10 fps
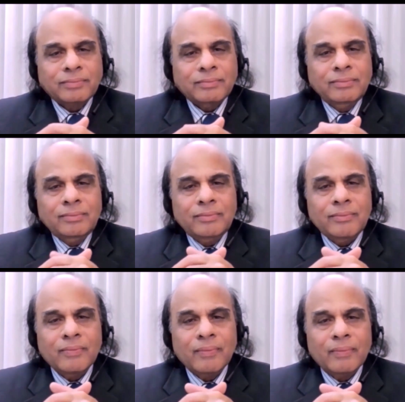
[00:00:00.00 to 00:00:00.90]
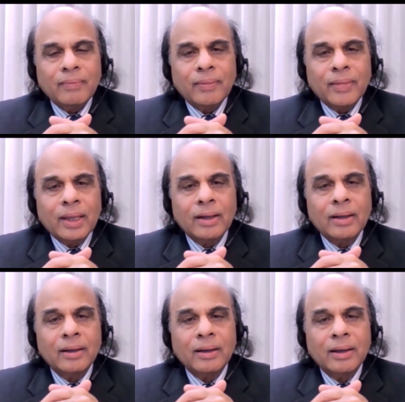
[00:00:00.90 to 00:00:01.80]

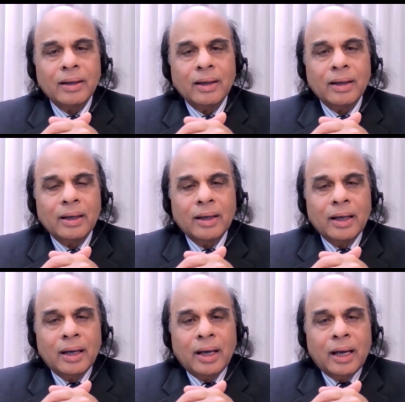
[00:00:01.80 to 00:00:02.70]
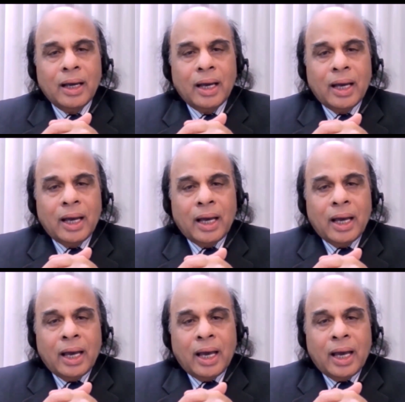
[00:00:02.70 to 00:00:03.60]

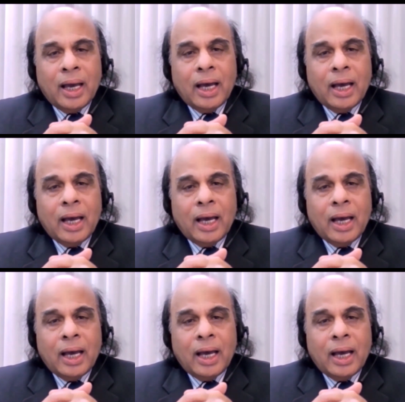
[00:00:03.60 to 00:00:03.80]
(silence)